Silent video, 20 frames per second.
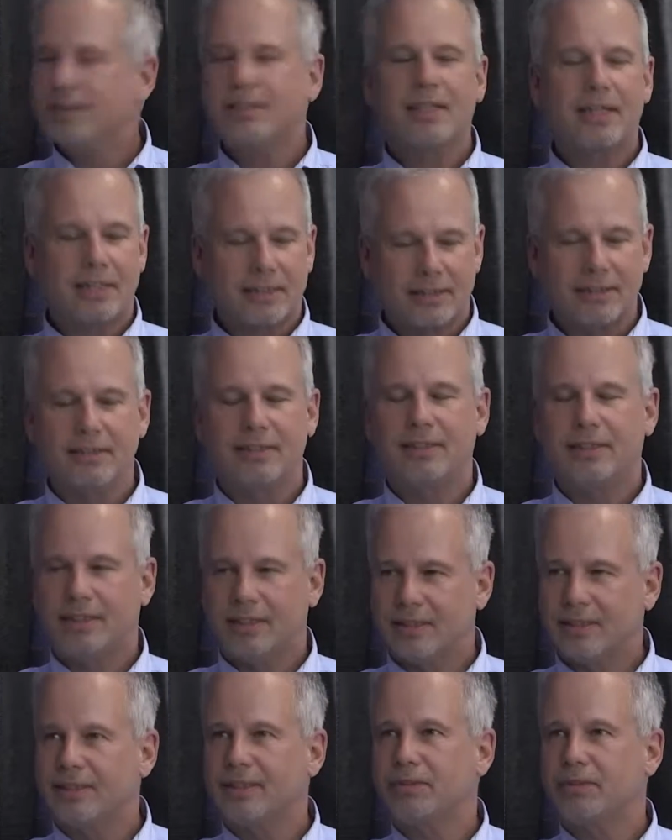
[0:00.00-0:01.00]
Exactly.
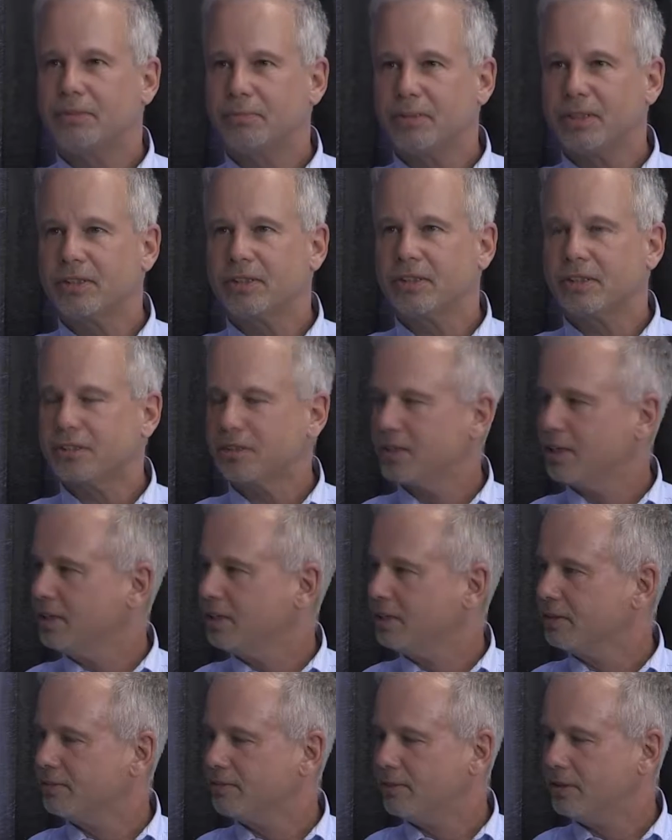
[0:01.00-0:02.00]
Yeah, it's, that it's makes great. it
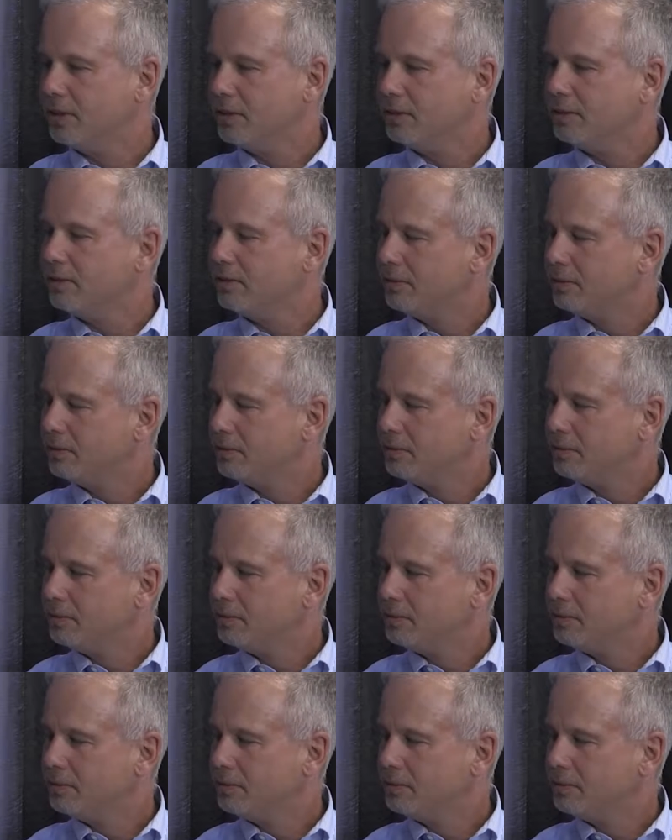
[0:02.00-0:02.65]
exciting and fun. Yeah.